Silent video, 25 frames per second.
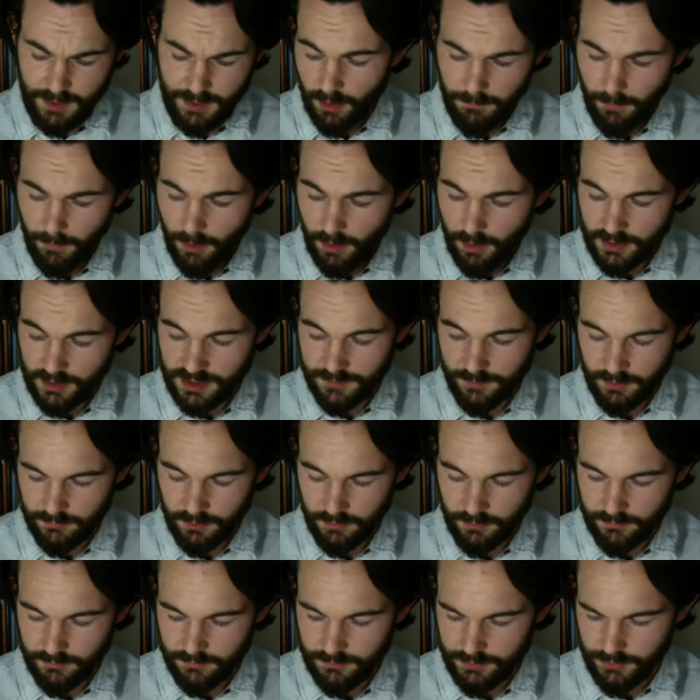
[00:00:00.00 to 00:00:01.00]

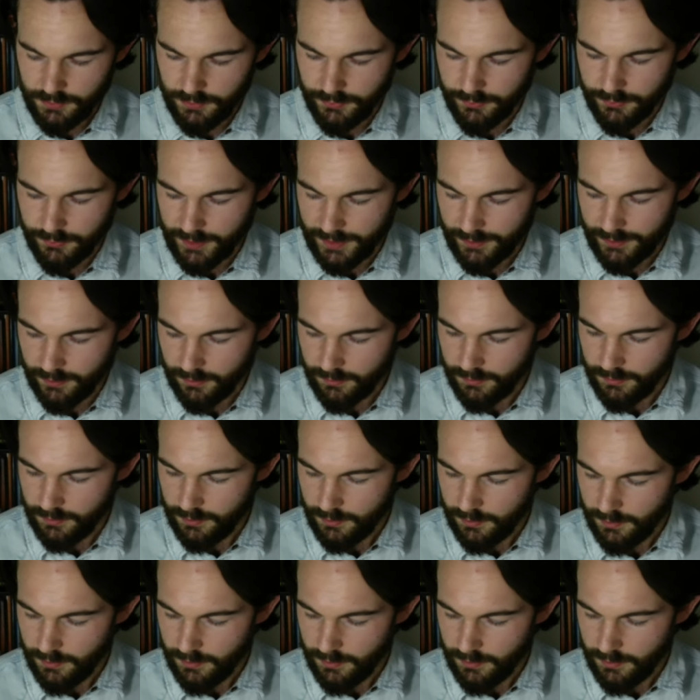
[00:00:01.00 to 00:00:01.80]
impossible to the reader